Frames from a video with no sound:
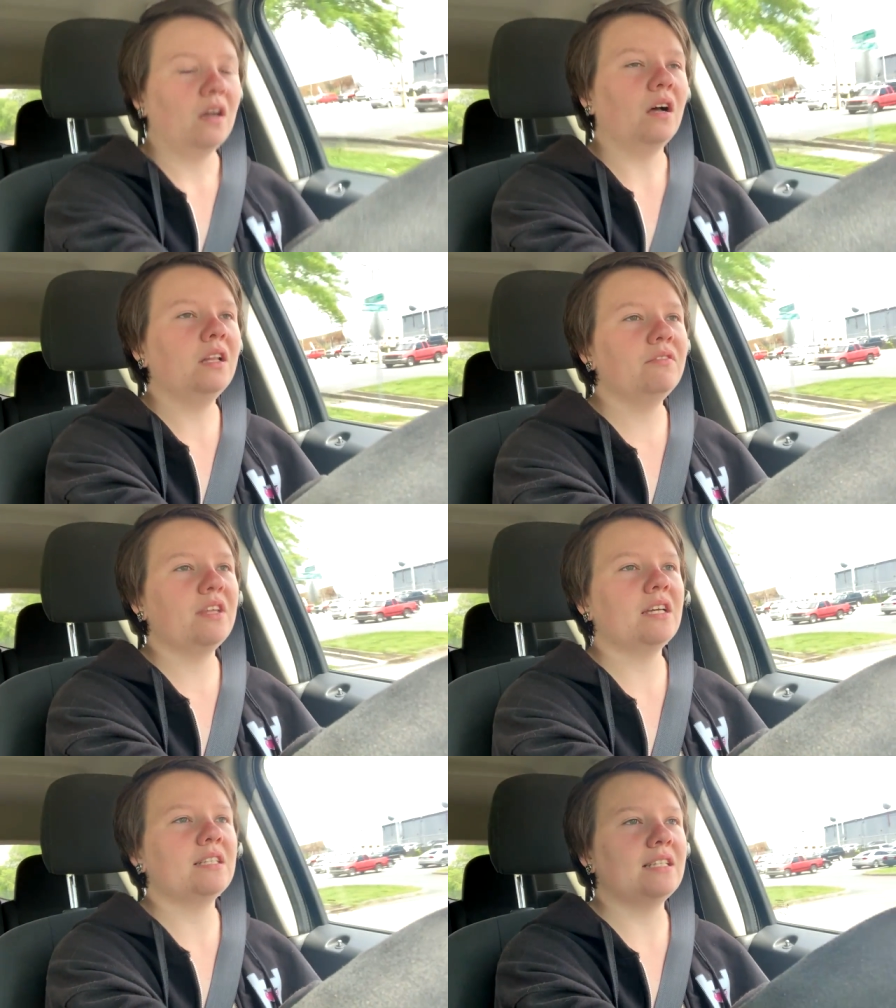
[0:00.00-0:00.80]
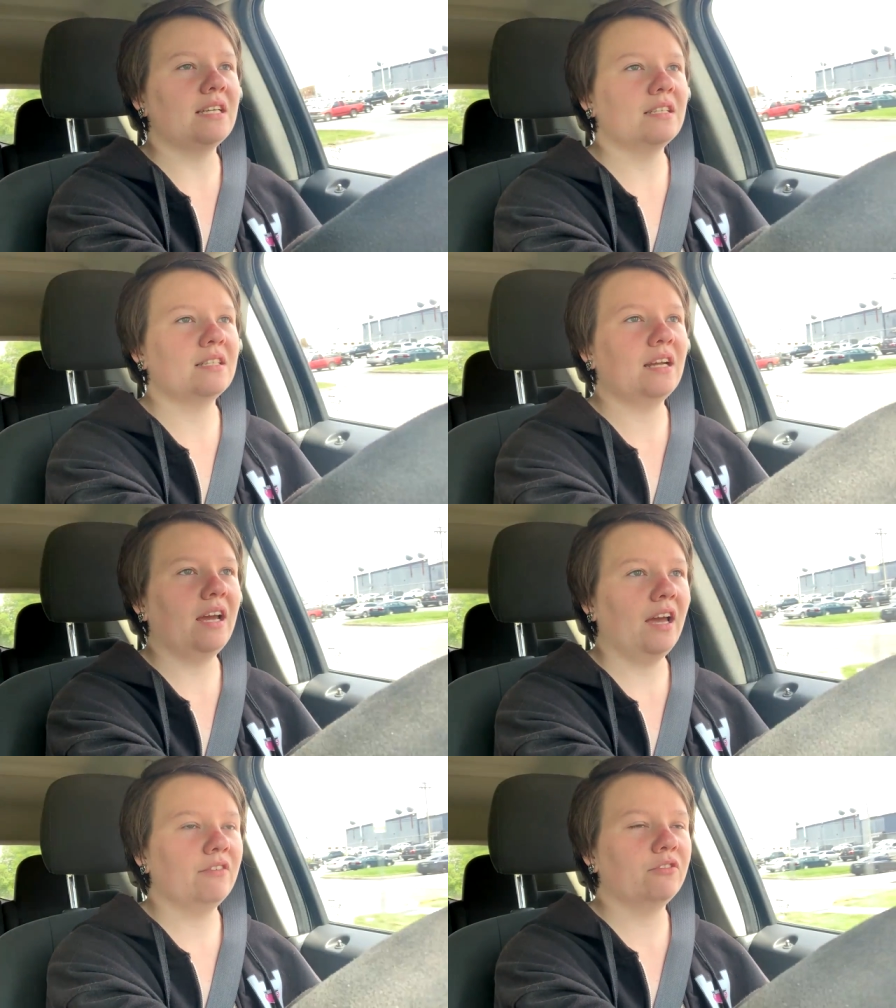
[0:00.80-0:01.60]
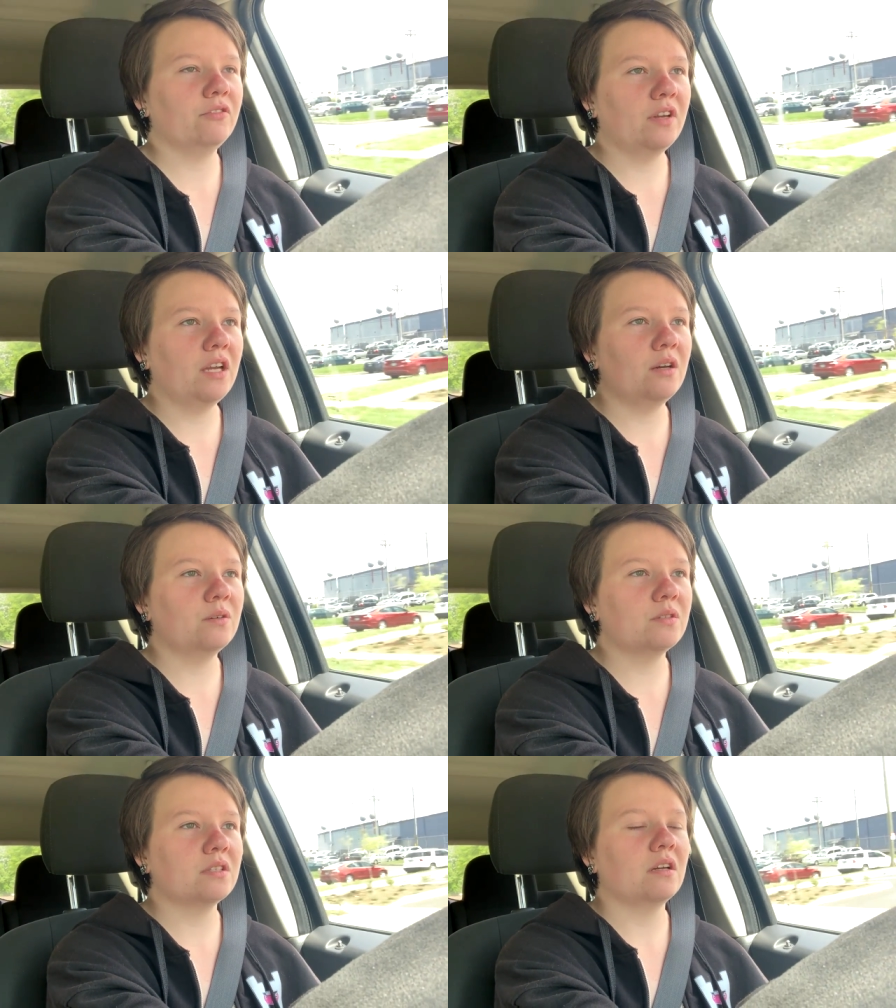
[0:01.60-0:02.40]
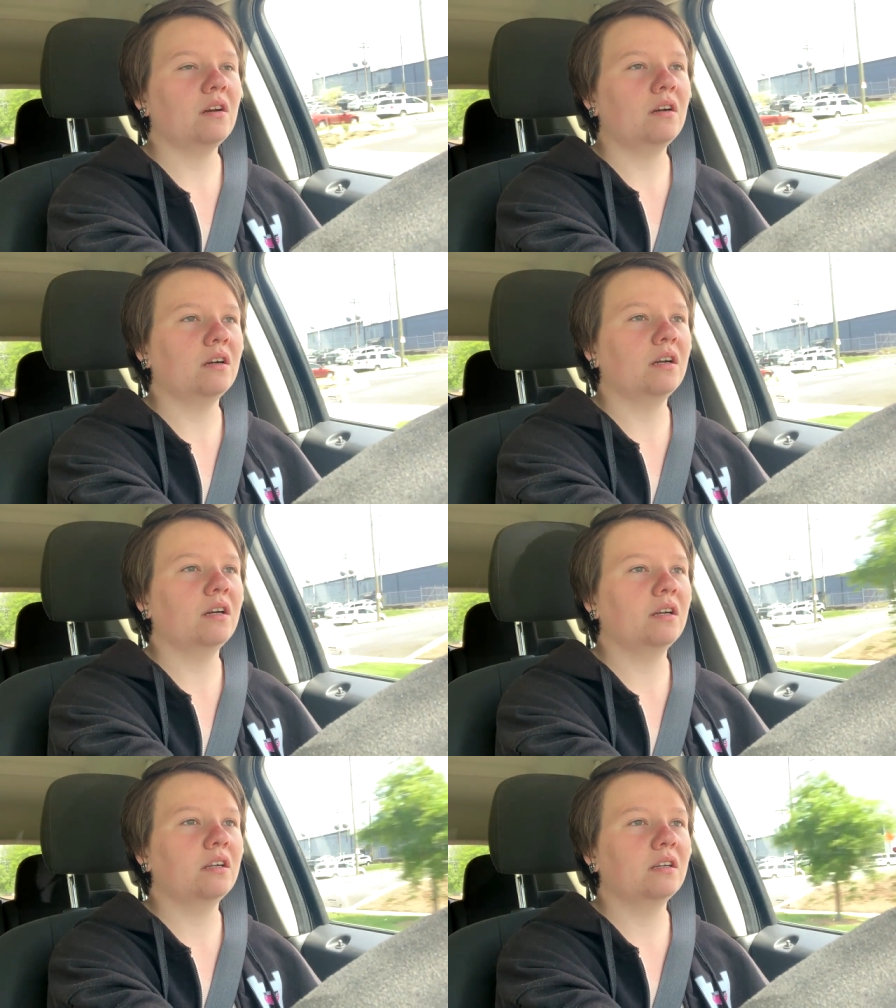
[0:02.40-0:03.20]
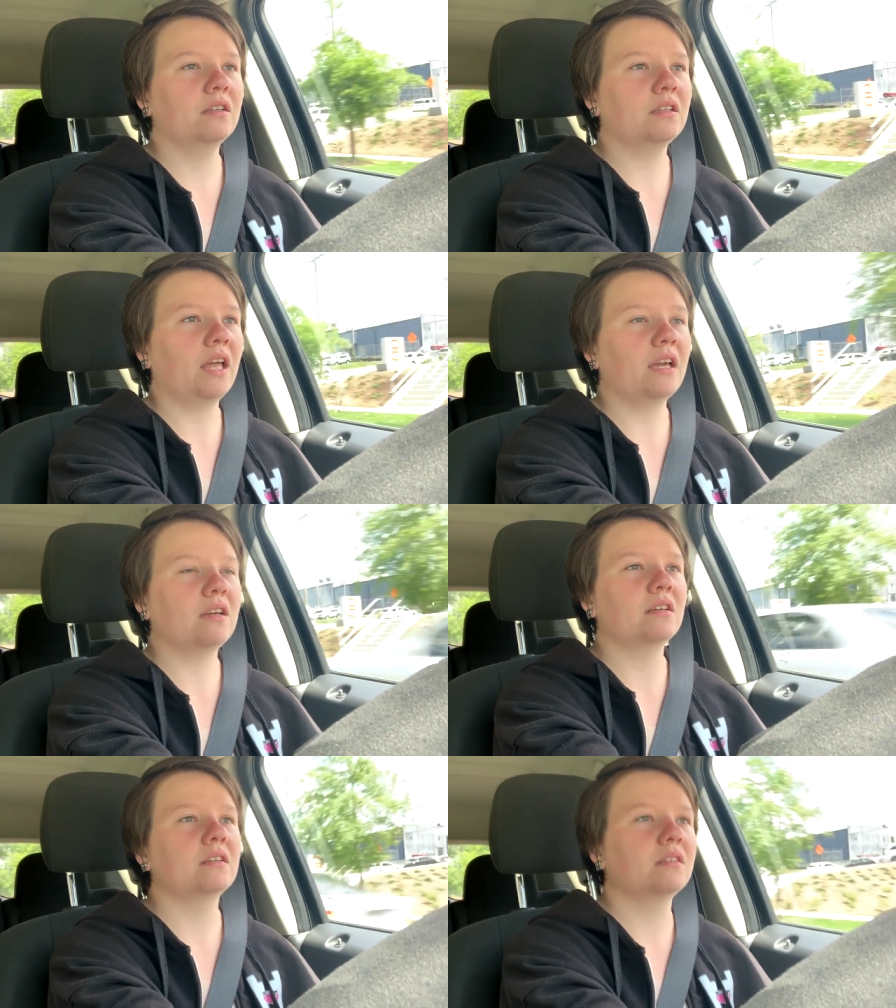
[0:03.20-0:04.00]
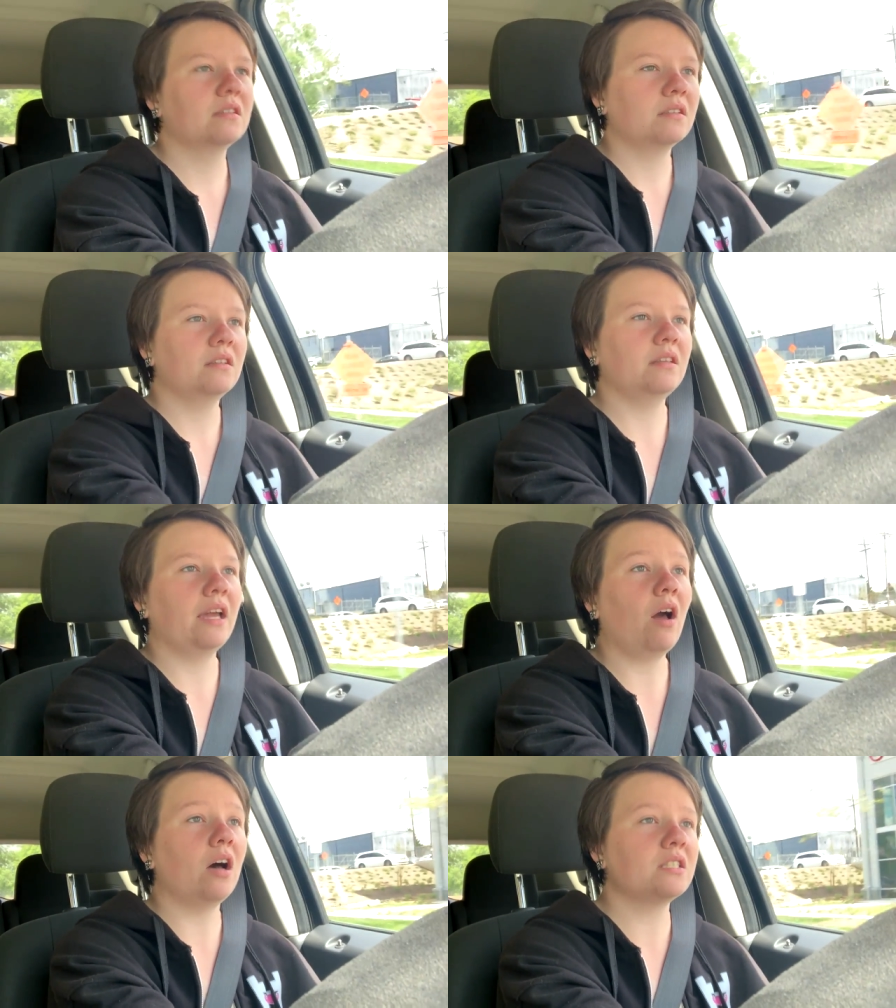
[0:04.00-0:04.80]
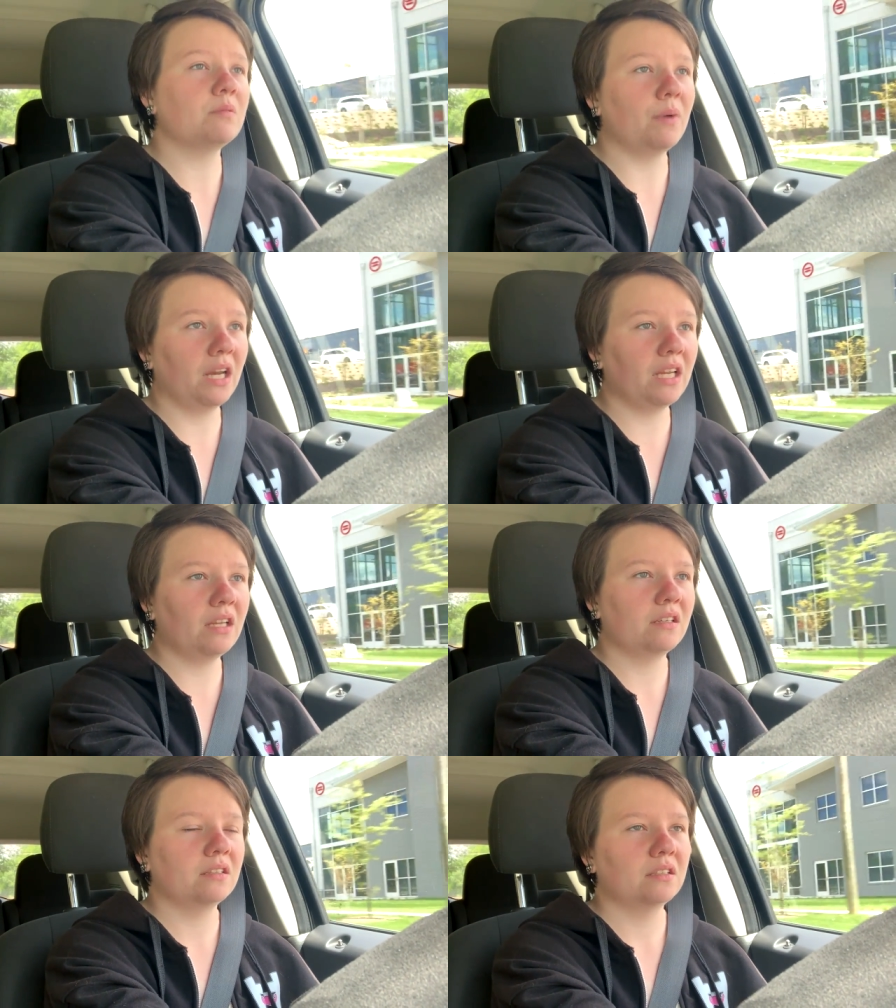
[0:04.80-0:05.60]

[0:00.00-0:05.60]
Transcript: all of the ideas that I have for videos are like, they cost money.